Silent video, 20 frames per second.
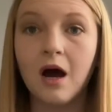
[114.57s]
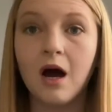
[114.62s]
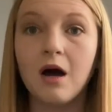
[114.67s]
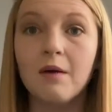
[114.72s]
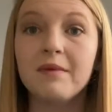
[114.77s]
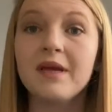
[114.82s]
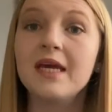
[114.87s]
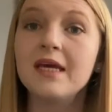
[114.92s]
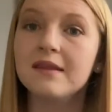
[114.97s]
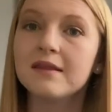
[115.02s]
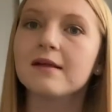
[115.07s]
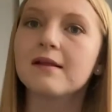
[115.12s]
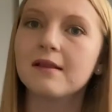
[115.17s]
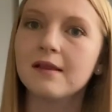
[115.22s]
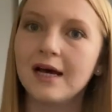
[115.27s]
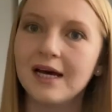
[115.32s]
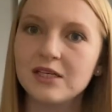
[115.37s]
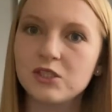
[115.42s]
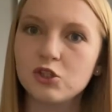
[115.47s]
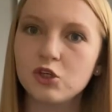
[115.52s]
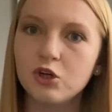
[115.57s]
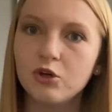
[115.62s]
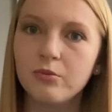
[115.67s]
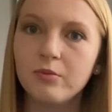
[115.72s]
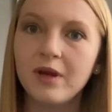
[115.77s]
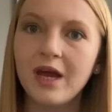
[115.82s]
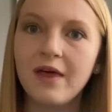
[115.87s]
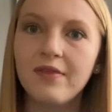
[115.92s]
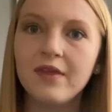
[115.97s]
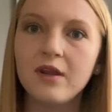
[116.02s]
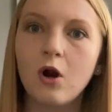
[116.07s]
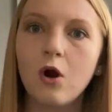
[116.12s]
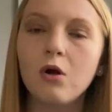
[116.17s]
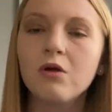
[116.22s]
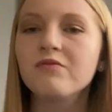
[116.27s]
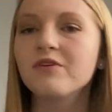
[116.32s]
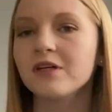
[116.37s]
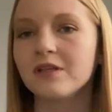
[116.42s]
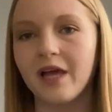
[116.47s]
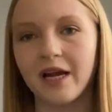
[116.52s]
in the classroom. And then all
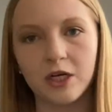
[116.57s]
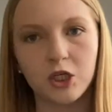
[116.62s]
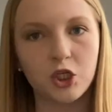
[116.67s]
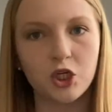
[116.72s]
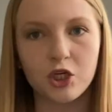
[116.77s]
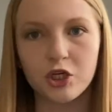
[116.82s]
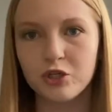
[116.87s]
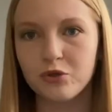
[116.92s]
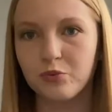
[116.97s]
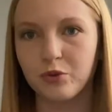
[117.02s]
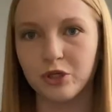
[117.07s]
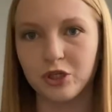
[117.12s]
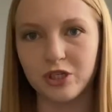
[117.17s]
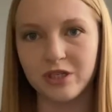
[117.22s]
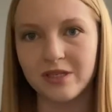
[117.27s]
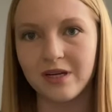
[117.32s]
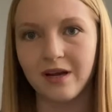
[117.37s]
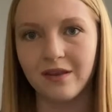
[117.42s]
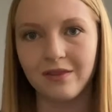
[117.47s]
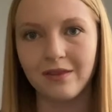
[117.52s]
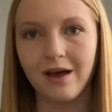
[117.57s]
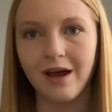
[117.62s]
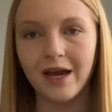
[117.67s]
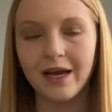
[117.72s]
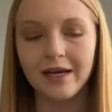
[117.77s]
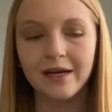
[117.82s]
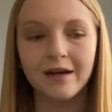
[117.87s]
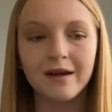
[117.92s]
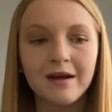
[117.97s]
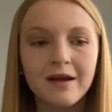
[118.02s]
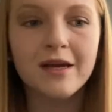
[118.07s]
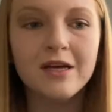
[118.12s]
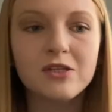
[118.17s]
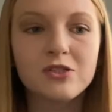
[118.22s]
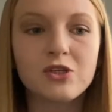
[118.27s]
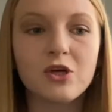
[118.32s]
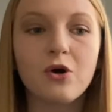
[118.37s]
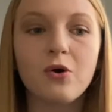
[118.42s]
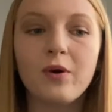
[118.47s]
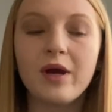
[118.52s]
of our lectures were just online.
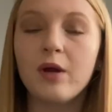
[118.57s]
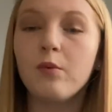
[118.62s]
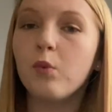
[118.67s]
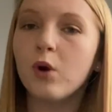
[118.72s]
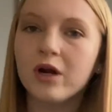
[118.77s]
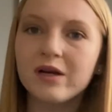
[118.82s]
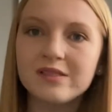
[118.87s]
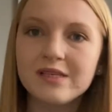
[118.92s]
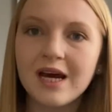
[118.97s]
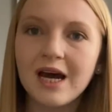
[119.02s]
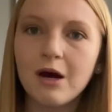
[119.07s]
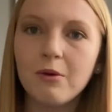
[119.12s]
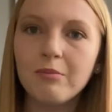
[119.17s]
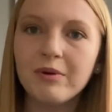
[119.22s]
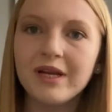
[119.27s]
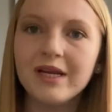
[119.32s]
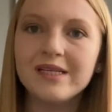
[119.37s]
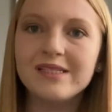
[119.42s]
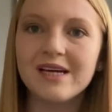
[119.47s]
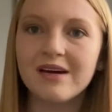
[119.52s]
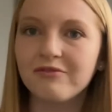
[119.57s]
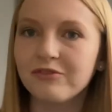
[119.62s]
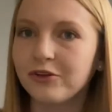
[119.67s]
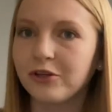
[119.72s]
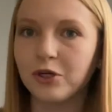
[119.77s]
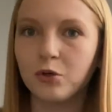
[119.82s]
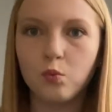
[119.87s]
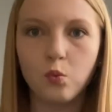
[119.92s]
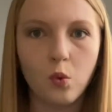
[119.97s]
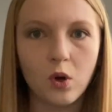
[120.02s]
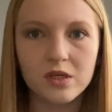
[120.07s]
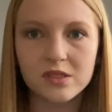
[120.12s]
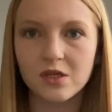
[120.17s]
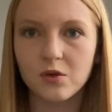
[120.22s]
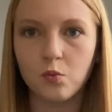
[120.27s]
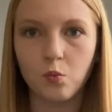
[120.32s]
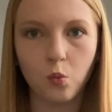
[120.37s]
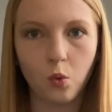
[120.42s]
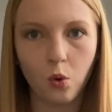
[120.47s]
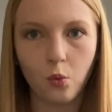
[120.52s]
So it worked out, but it definitely wasn't
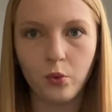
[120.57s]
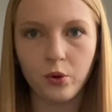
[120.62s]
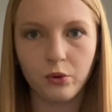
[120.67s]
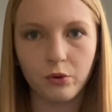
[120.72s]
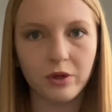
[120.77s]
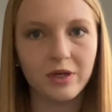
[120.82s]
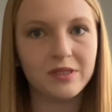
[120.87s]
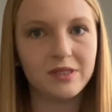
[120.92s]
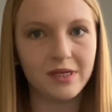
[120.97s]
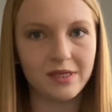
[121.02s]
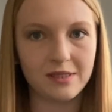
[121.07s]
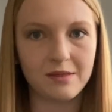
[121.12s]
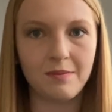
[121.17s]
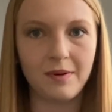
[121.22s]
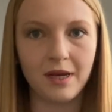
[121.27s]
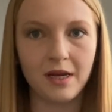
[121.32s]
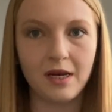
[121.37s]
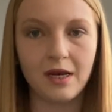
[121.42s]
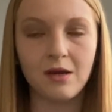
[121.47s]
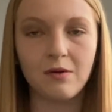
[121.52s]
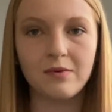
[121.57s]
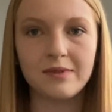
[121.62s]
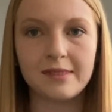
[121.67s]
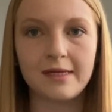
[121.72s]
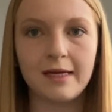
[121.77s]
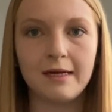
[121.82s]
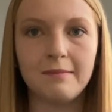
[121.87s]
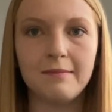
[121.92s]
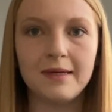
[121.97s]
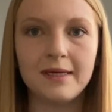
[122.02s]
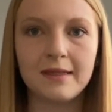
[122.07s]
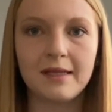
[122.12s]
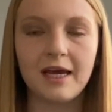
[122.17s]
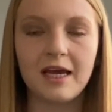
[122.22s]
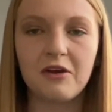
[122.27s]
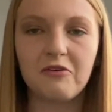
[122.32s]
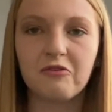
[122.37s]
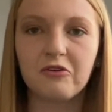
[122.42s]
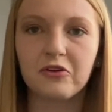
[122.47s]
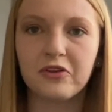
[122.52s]
what we were anticipating it was going to be
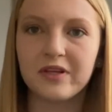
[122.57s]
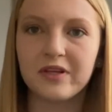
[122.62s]
like for this